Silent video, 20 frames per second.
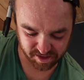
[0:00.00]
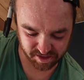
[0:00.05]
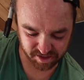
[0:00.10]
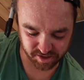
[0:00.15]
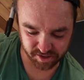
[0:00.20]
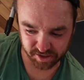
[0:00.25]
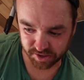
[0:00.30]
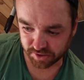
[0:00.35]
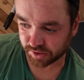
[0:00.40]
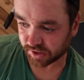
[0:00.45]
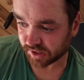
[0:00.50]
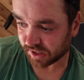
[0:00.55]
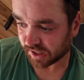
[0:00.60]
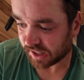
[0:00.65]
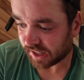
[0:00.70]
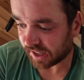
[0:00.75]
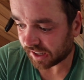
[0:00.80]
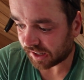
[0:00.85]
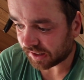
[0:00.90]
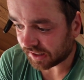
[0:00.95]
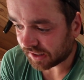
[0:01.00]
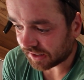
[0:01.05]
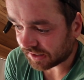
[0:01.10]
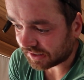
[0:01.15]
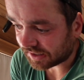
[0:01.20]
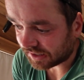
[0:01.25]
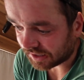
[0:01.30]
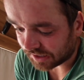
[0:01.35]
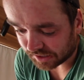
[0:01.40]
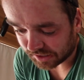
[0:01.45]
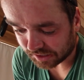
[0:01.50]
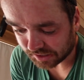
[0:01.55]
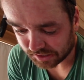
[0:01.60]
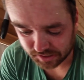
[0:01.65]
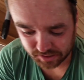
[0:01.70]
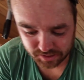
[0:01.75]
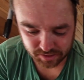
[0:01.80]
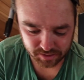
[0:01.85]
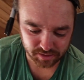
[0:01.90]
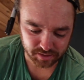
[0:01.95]
you're gonna really like this.
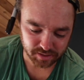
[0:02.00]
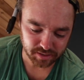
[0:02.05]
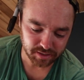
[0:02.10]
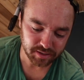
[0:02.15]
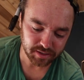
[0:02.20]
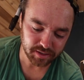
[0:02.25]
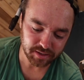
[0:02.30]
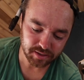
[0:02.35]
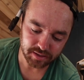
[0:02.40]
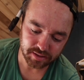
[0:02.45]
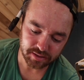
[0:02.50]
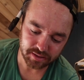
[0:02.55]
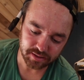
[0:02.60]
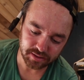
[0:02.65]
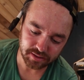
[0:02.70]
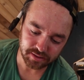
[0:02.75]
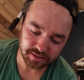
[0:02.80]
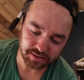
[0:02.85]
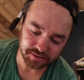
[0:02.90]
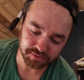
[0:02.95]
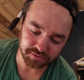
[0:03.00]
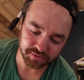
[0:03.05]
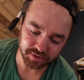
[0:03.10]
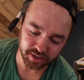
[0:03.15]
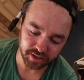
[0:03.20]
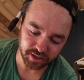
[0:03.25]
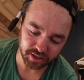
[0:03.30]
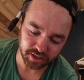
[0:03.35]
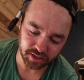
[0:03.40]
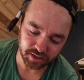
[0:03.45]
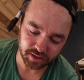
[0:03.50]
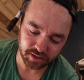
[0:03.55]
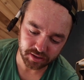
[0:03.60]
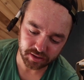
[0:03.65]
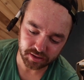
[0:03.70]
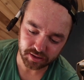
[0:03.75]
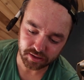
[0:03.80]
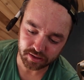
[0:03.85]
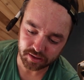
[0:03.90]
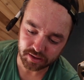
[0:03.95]
It's very,
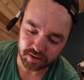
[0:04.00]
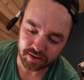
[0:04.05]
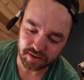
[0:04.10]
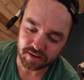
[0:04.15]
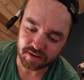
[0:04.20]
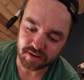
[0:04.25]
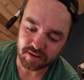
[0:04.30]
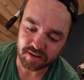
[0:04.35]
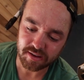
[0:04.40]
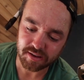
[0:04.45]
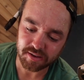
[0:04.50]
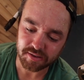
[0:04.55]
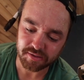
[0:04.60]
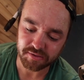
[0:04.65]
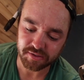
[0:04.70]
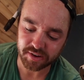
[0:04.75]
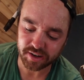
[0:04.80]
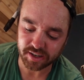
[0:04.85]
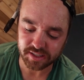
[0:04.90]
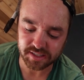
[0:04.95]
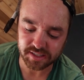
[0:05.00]
very